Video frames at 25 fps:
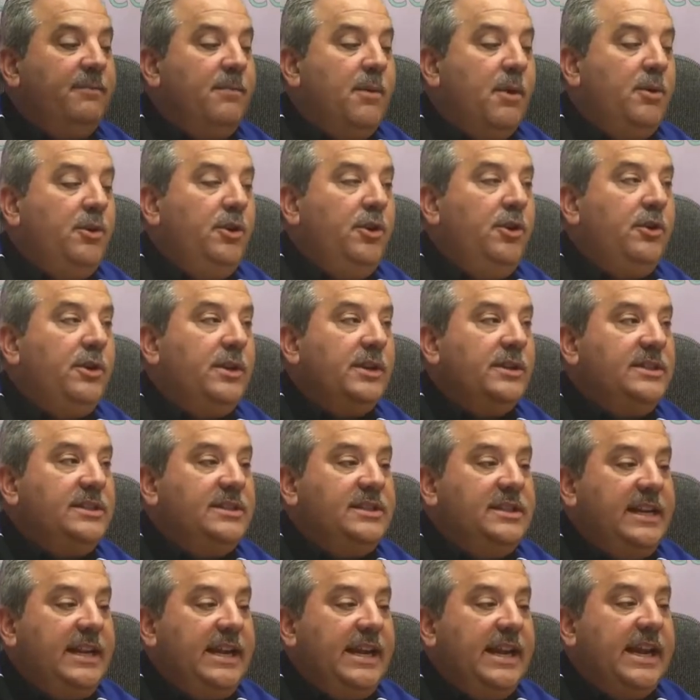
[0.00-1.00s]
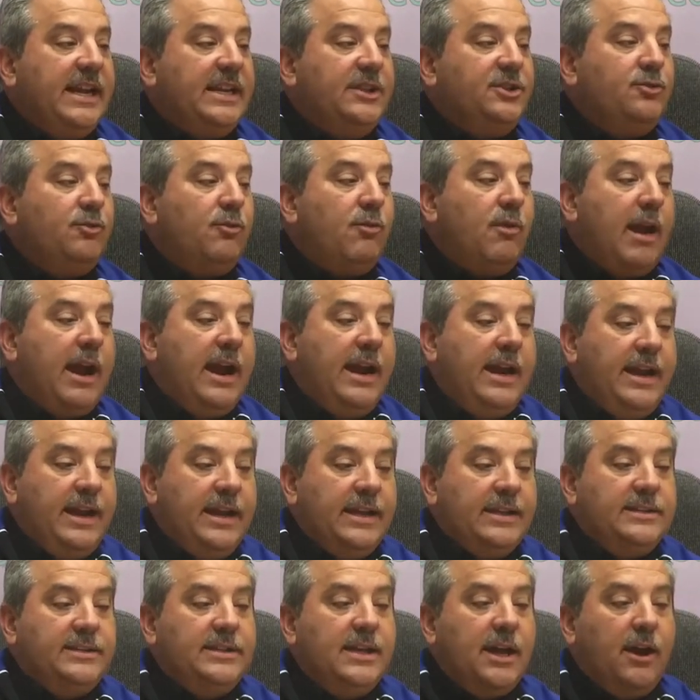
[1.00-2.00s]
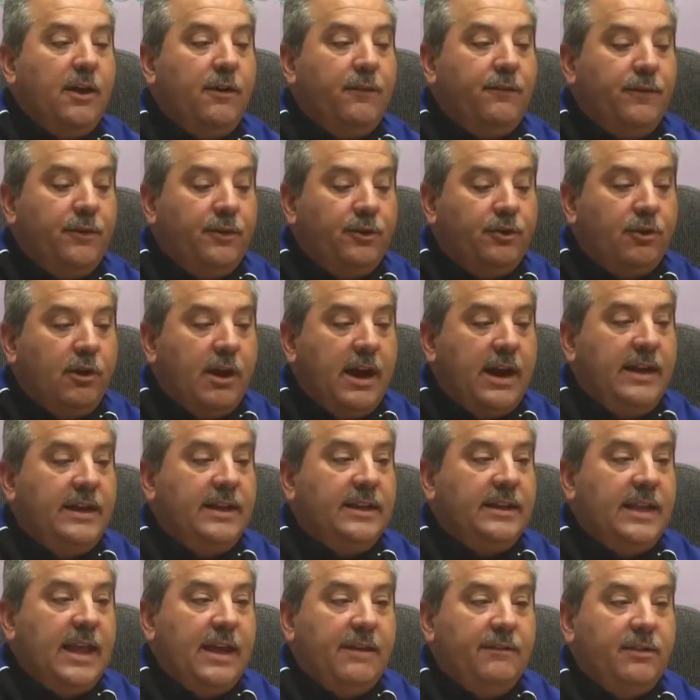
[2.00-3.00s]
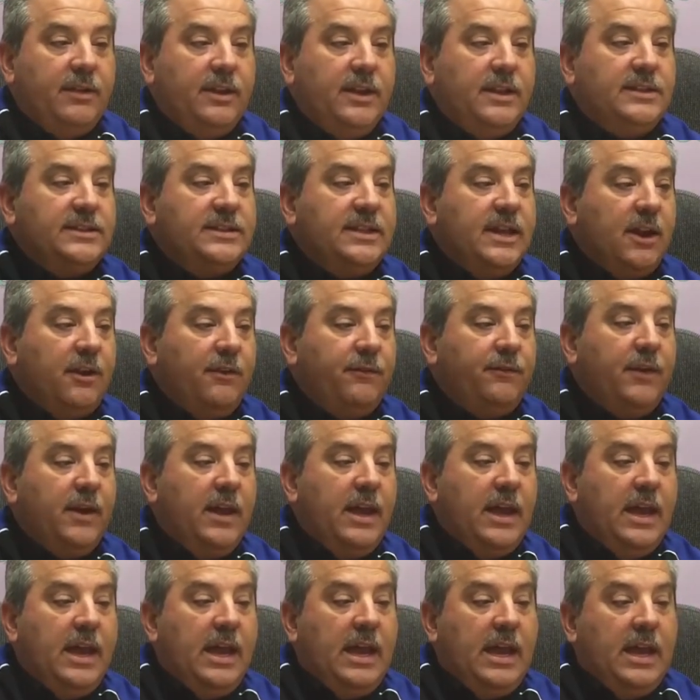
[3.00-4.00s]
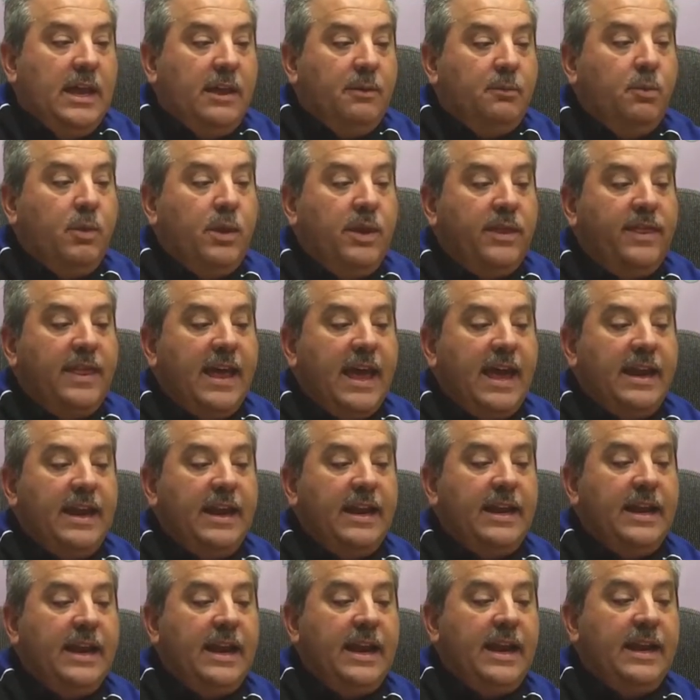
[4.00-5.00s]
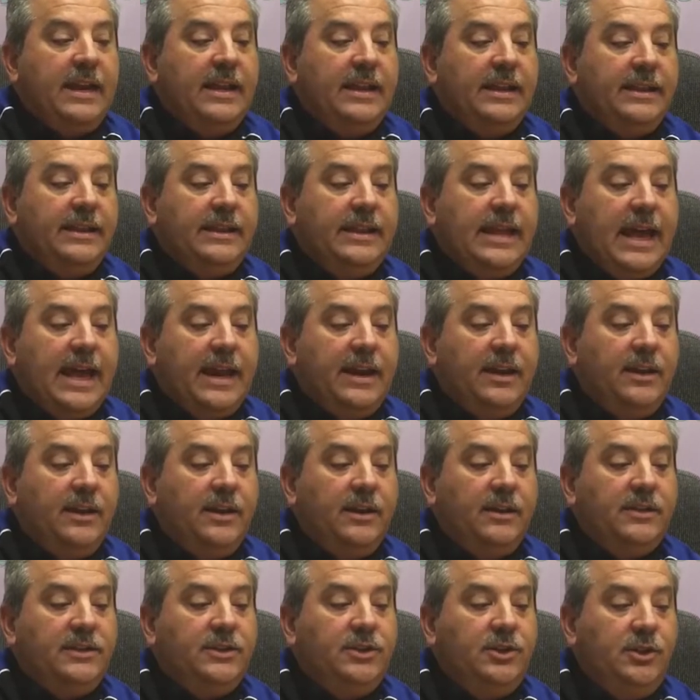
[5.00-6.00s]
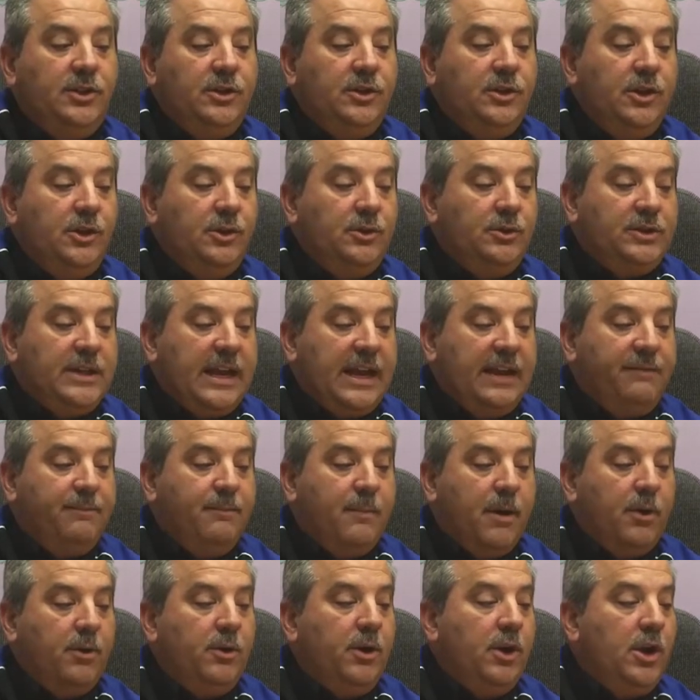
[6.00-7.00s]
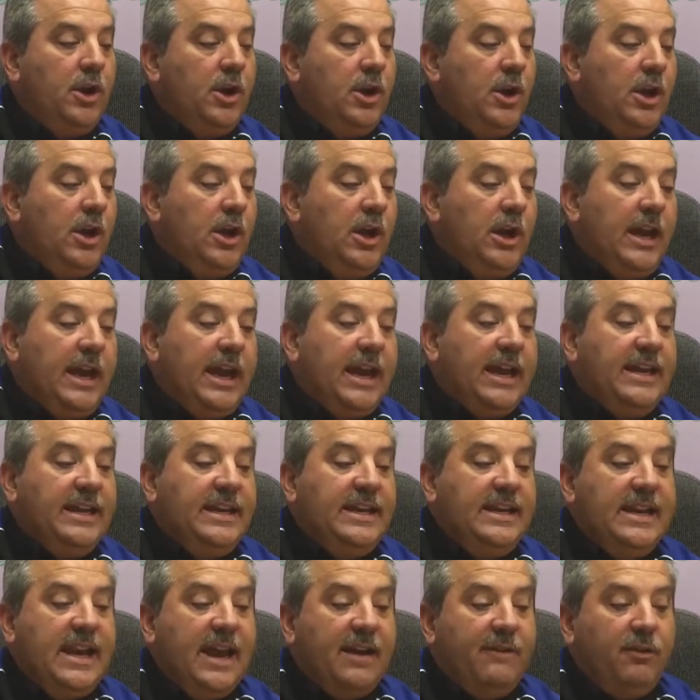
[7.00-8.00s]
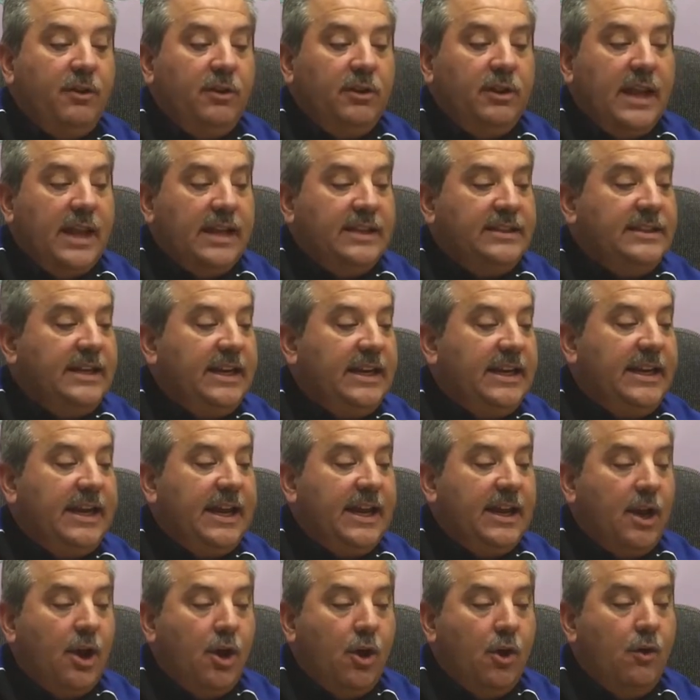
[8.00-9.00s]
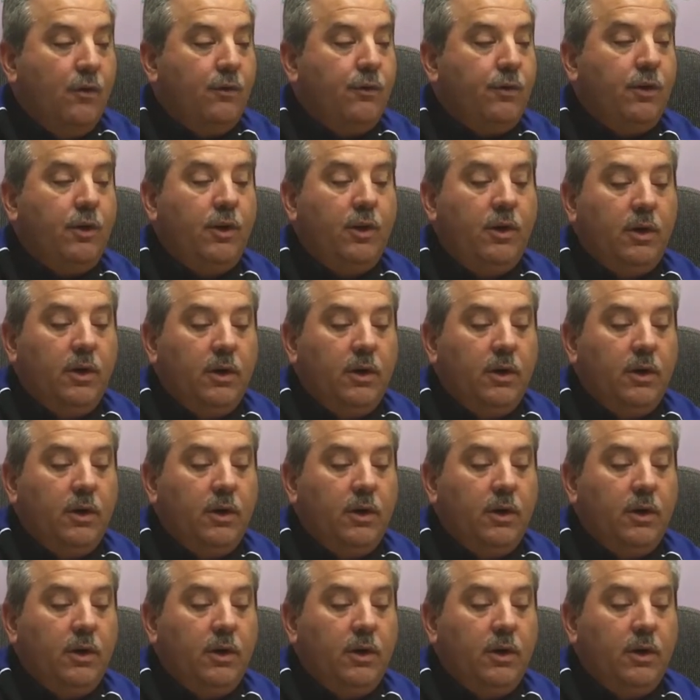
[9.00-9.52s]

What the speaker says: mode. You can see it's righting itself and trying to level itself. With that new safe mode, it never lets it get over